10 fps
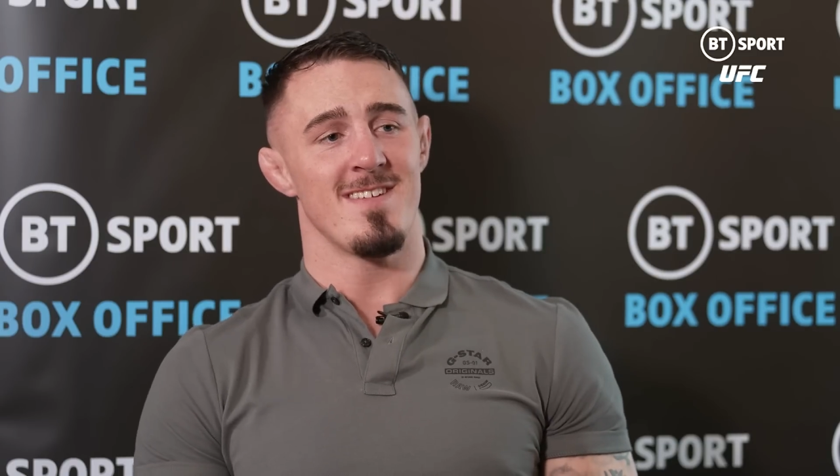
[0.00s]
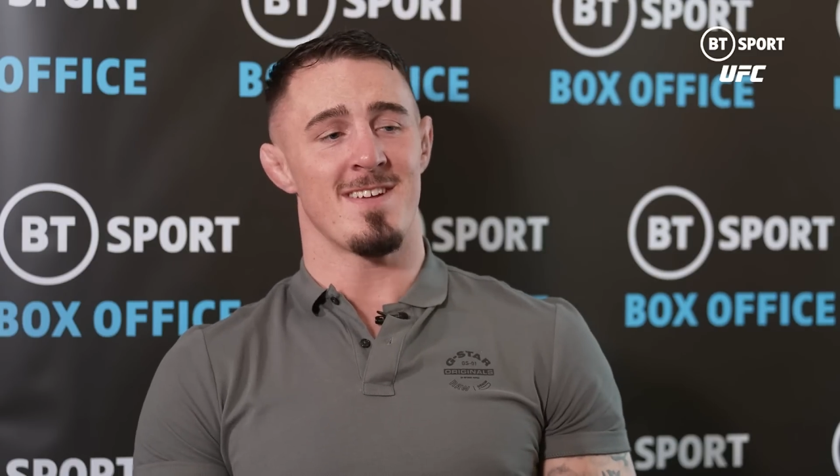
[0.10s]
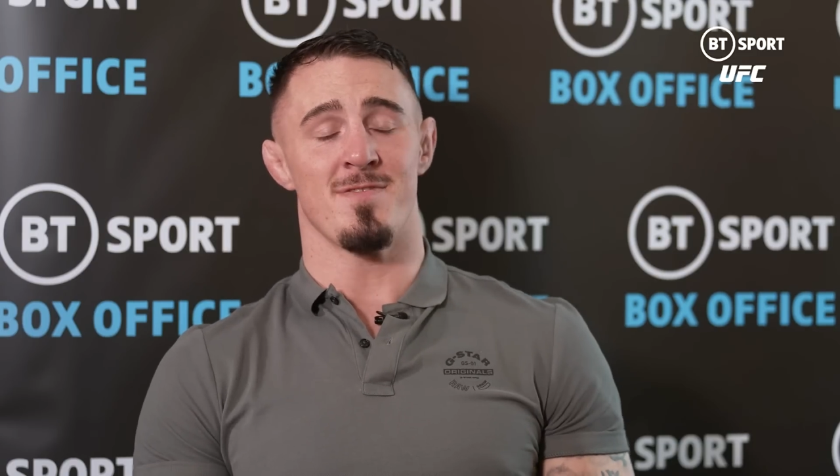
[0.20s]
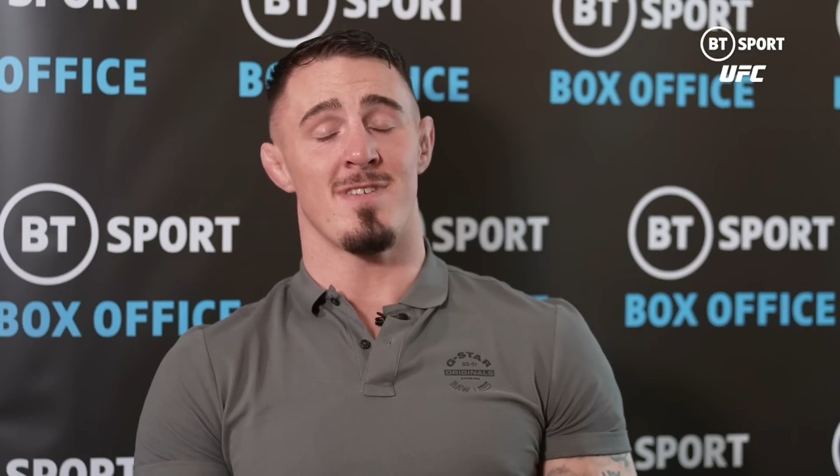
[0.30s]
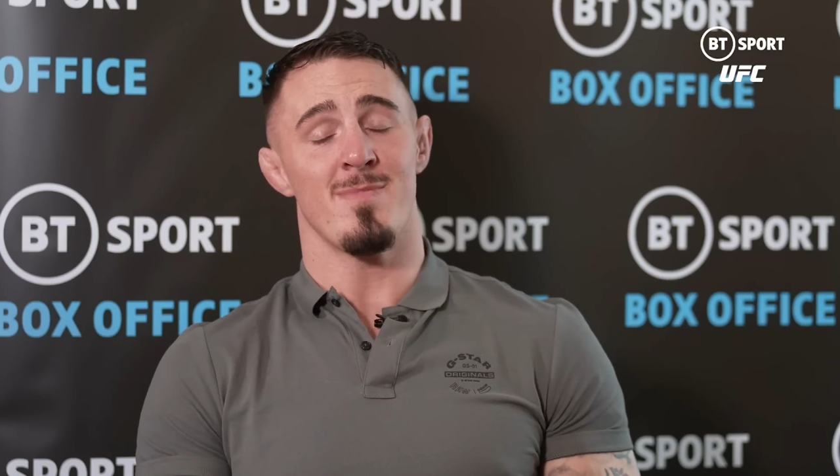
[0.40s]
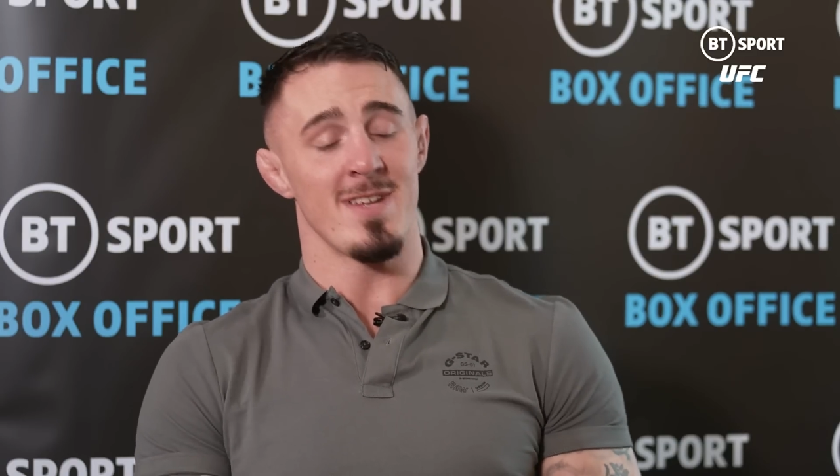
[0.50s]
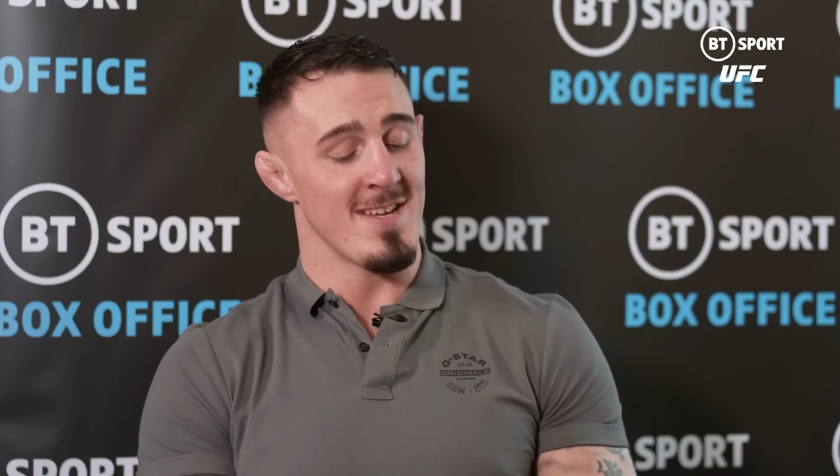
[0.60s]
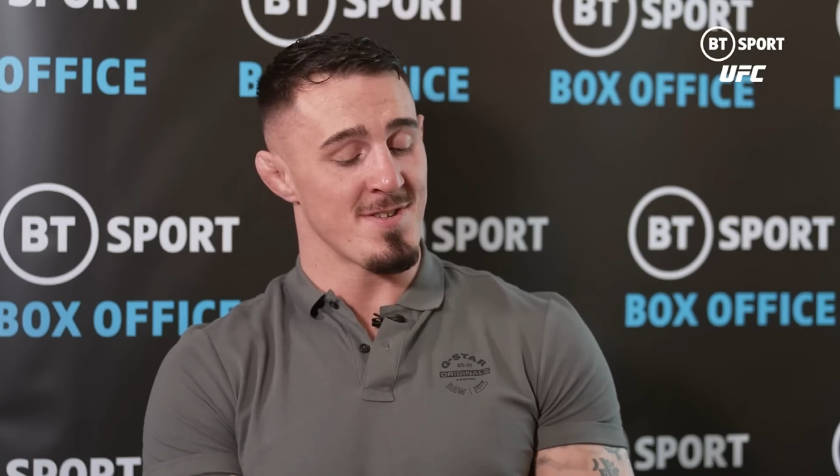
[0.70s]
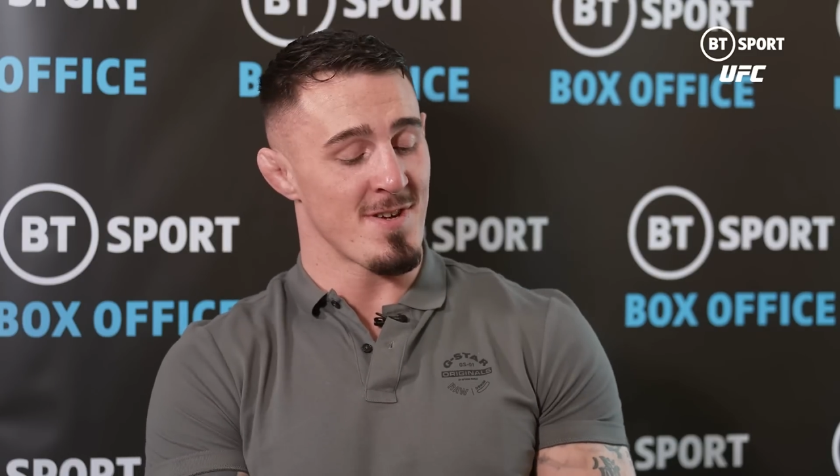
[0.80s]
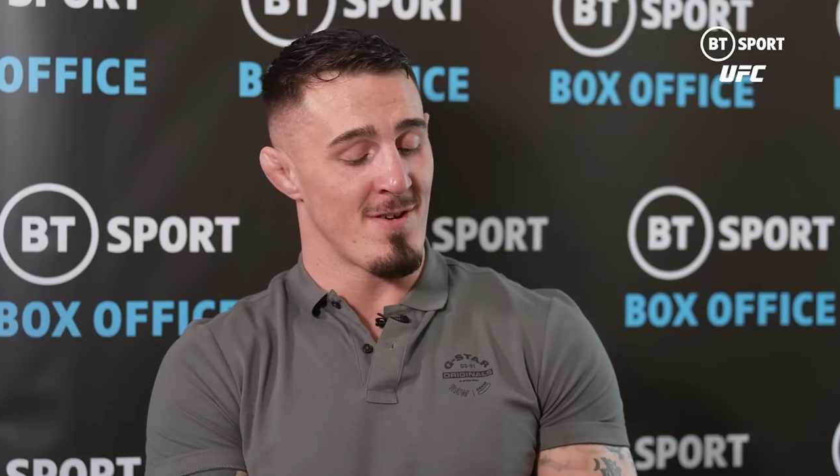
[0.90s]
I don't know how many
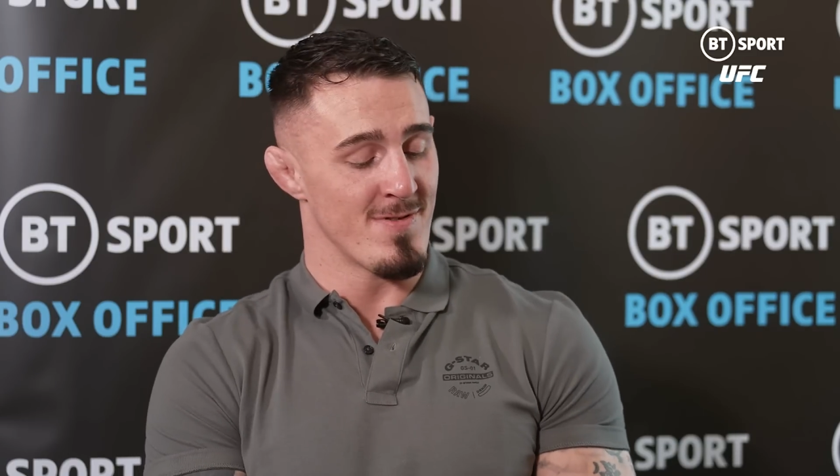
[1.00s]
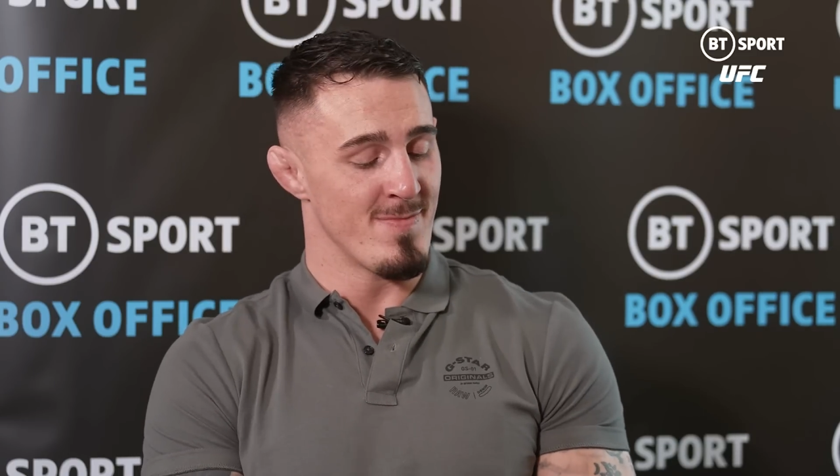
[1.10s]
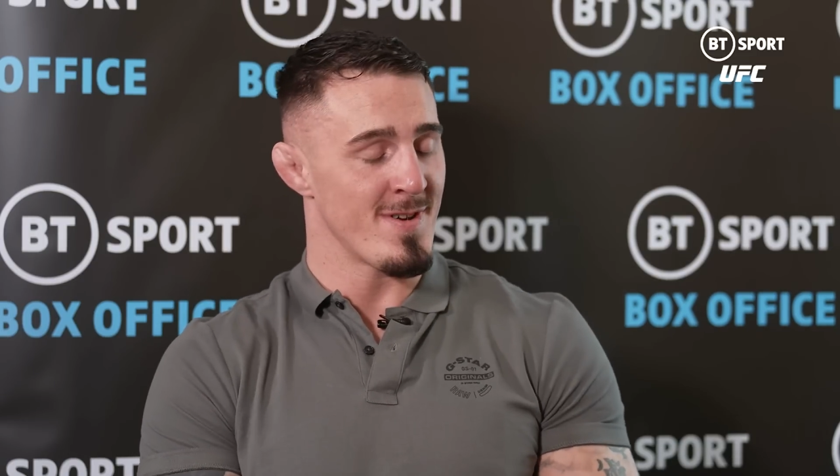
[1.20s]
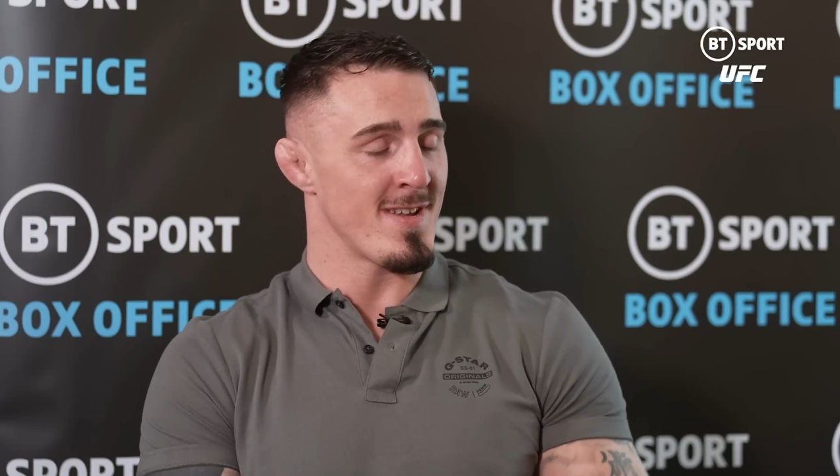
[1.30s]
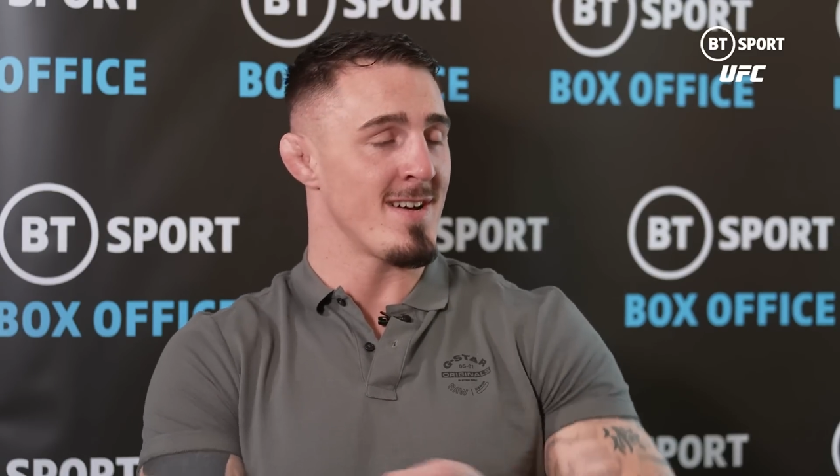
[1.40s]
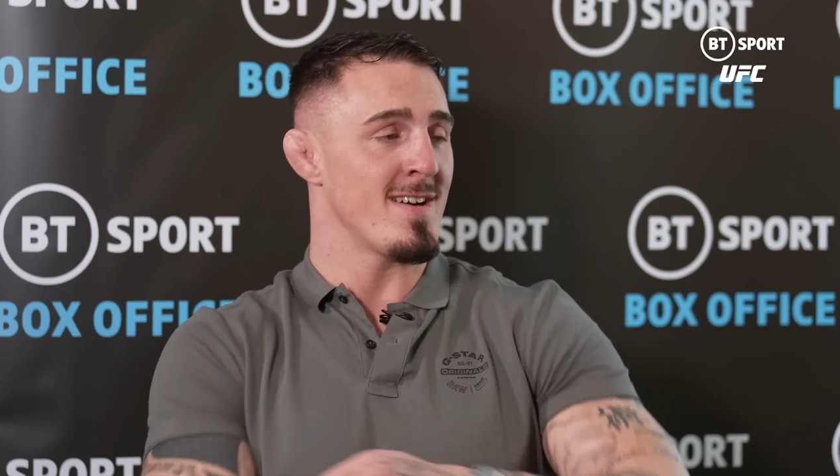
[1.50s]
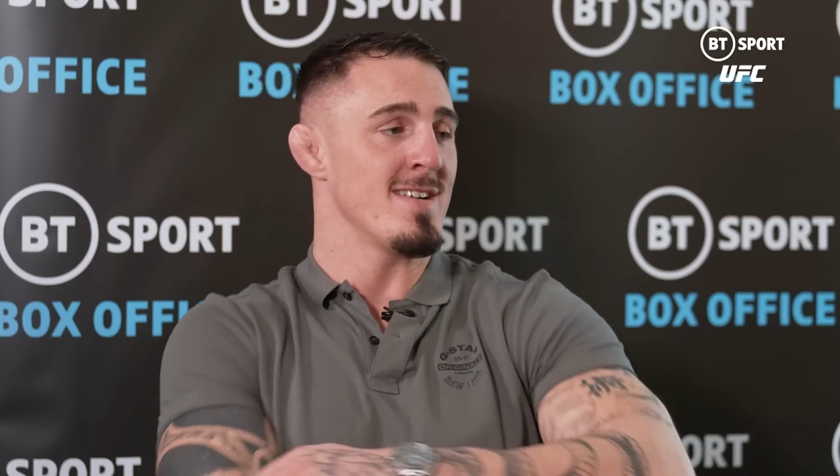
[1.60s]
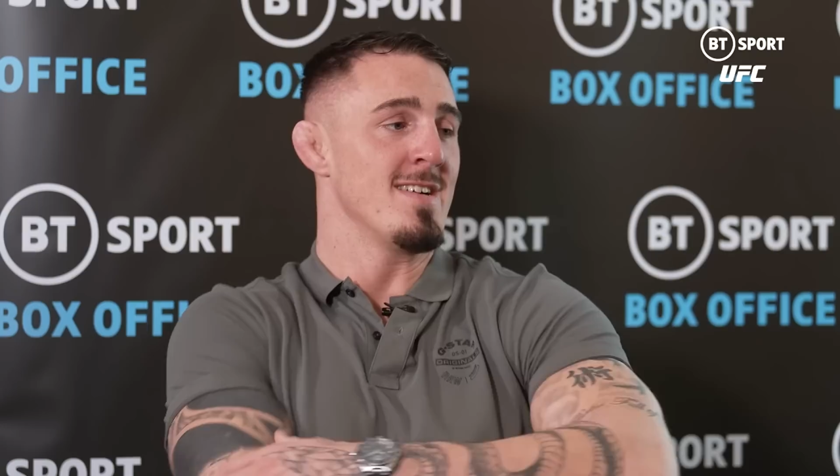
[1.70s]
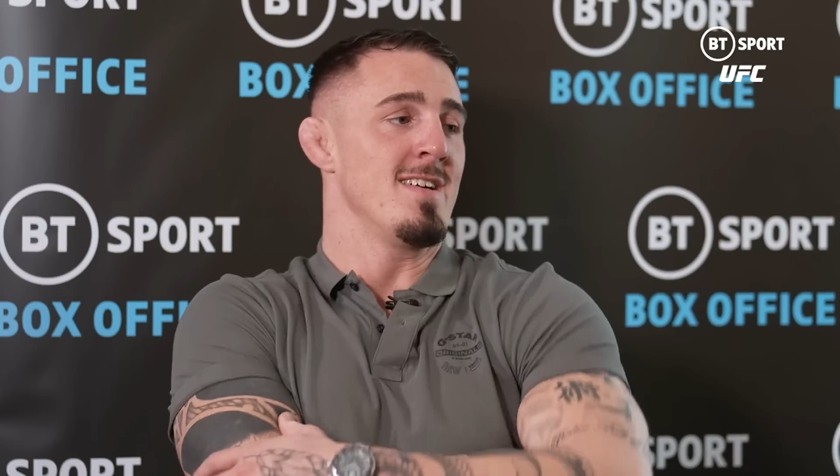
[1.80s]
years ago, but uh,